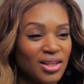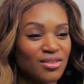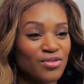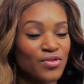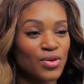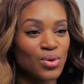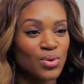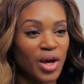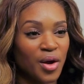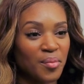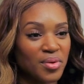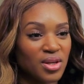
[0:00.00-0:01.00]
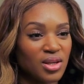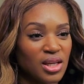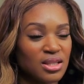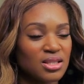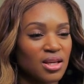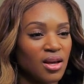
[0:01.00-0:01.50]
and a few hair
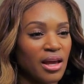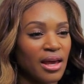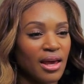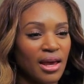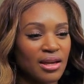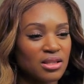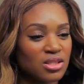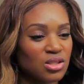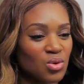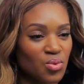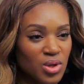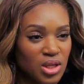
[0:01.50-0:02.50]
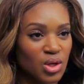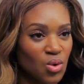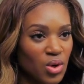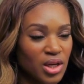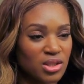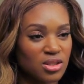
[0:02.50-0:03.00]
pins and it's just a really
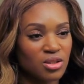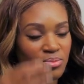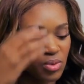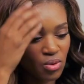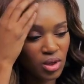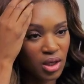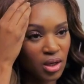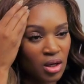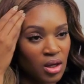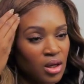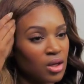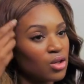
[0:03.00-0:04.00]
quick, simple look.